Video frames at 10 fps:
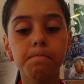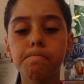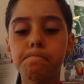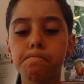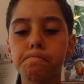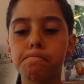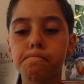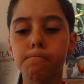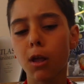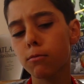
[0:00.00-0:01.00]

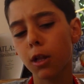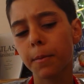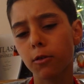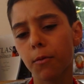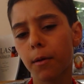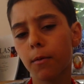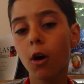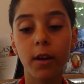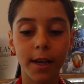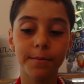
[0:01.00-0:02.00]
let me remember,
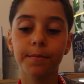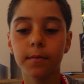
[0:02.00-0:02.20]
oh yeah.